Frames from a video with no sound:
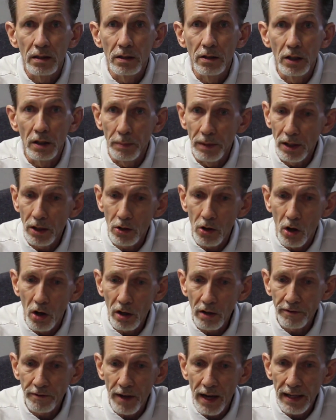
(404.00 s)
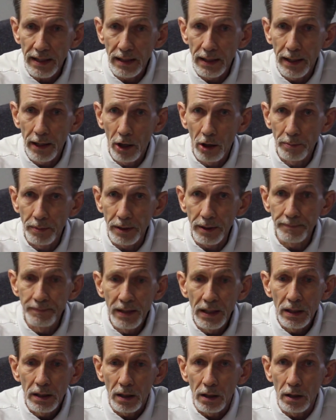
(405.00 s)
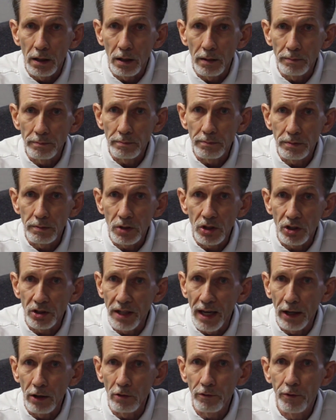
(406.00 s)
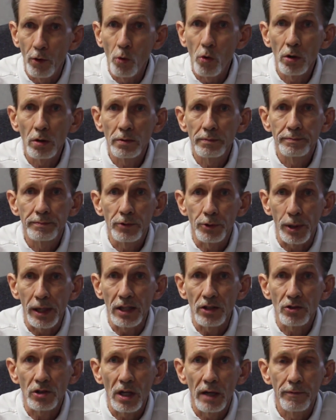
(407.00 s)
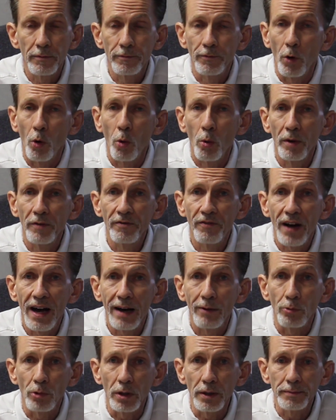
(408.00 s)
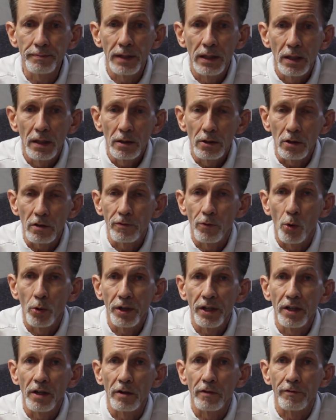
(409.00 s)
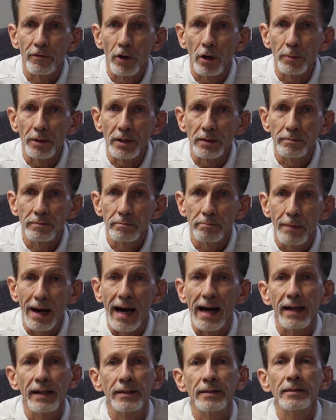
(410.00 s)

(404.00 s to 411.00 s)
Give me a call if I can help you. It's 904-387-4151. Look forward to hearing from you. Bye.